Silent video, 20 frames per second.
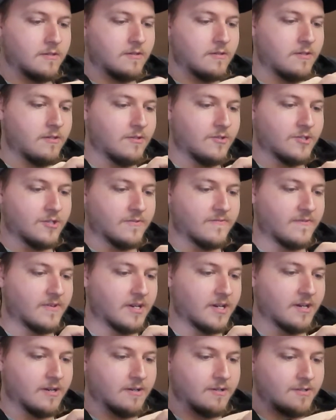Use your
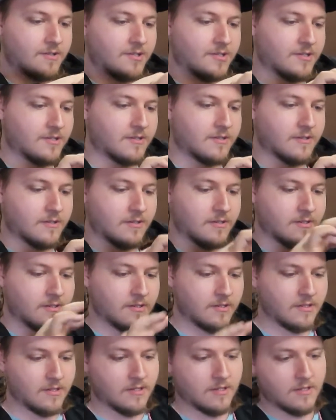fingers,
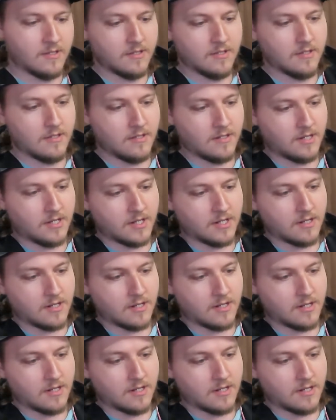get